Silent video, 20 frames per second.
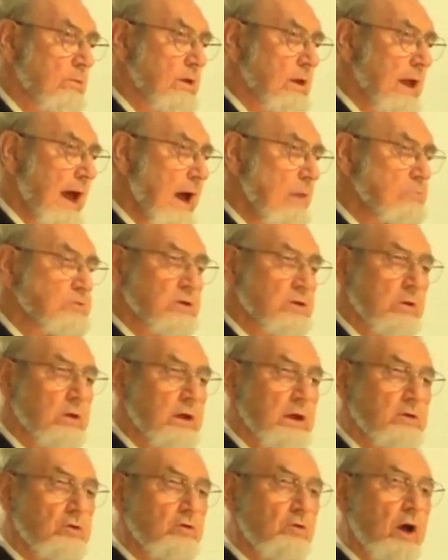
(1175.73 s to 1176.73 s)

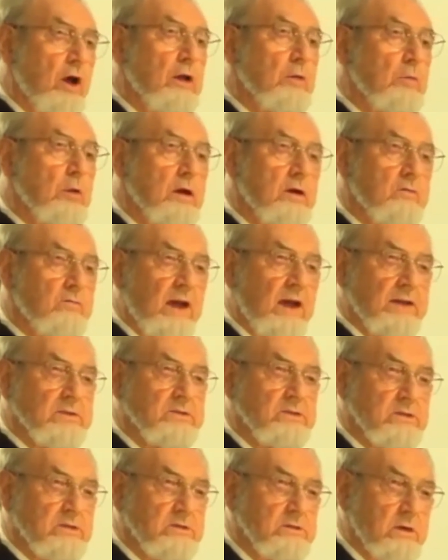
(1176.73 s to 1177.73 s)
absolutely incredible
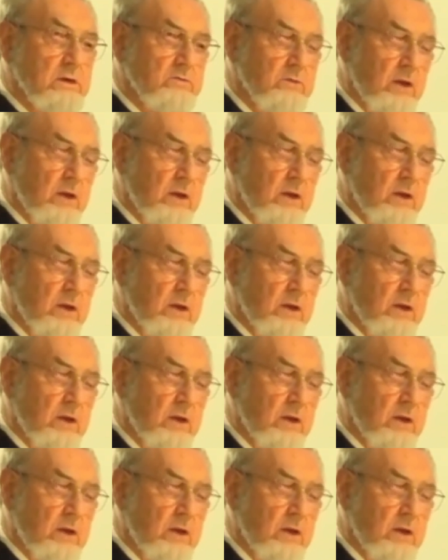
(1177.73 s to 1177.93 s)
advances of the